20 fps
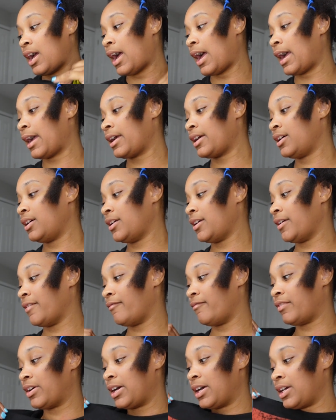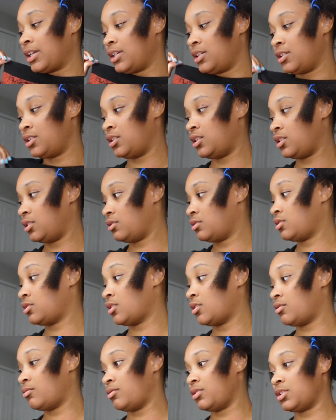I couldn't find it,
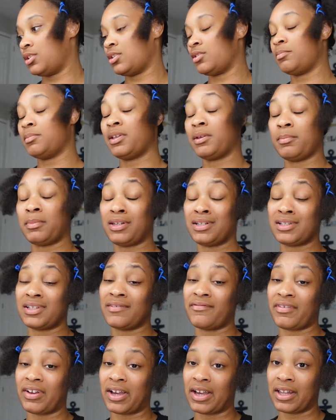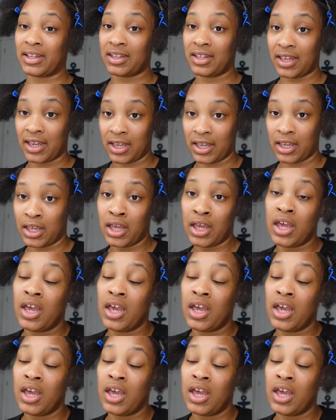so it took me a minute to find that.